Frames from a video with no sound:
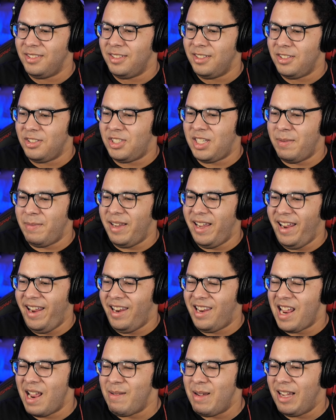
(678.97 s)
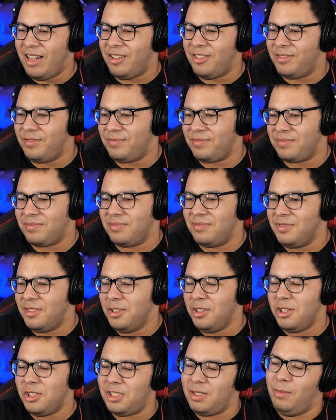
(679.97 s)
Jimmy, hear up!
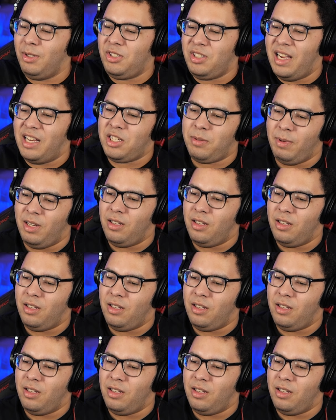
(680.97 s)
So much you got, Jimmy?